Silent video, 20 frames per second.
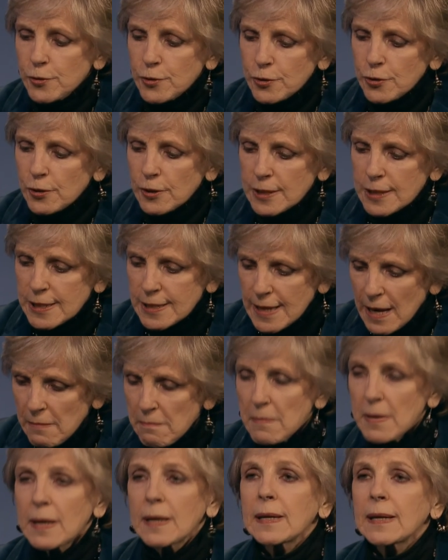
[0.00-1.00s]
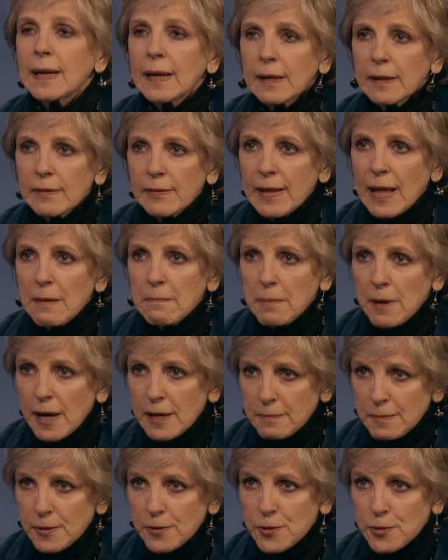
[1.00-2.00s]
took some money out of that
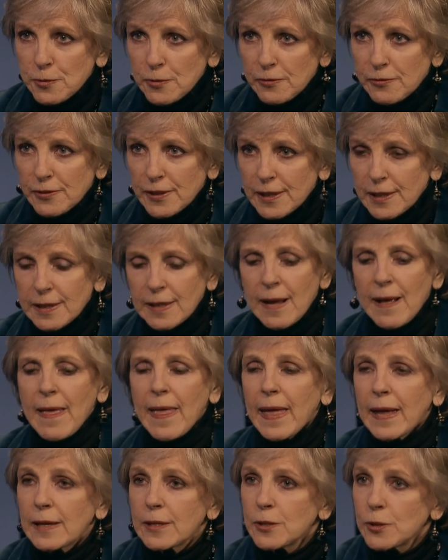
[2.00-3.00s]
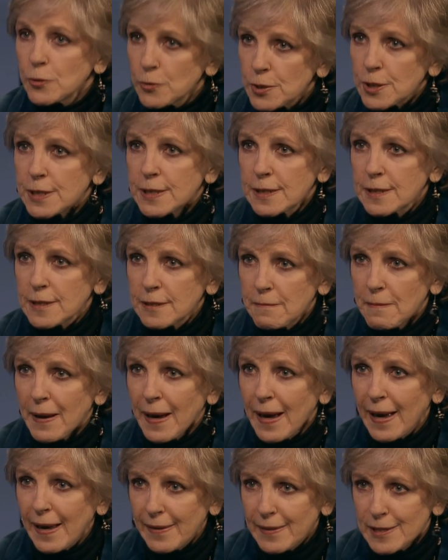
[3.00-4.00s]
bond mutual fund and used it to
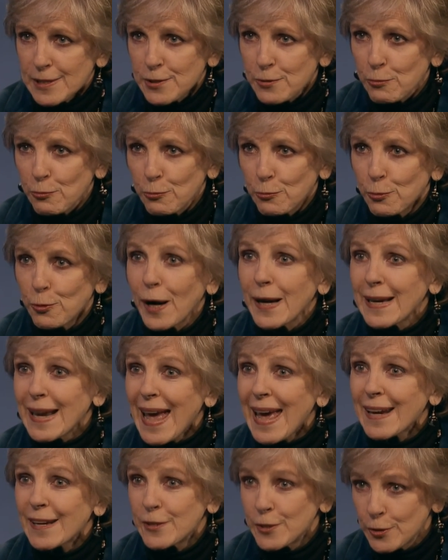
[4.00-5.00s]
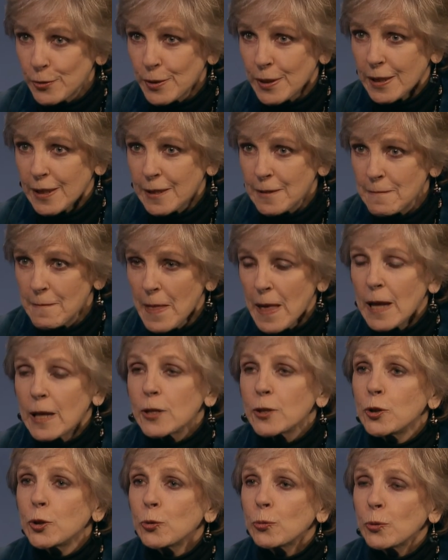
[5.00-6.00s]
buy this white hat annuity,
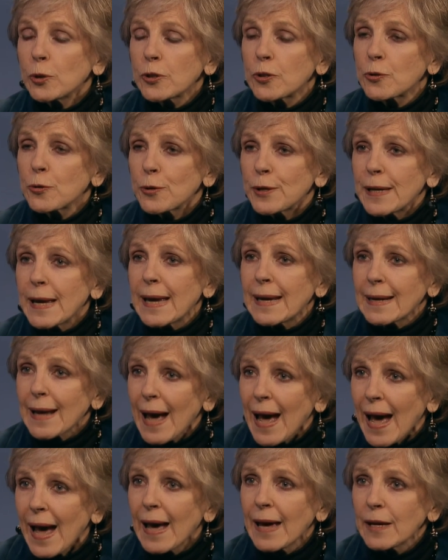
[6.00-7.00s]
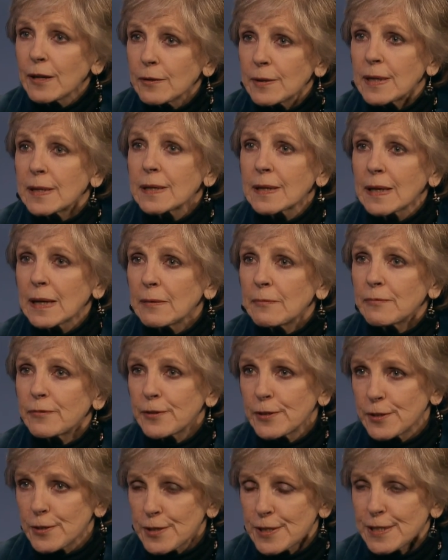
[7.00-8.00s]
you would create a higher income for
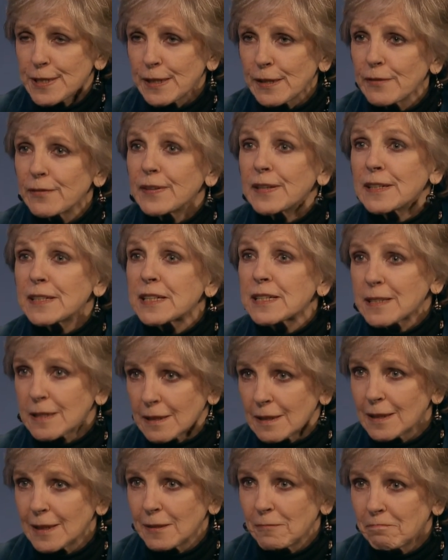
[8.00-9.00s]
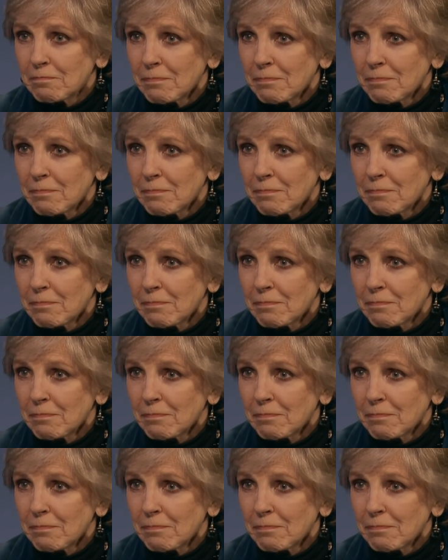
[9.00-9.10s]
yourself instantly,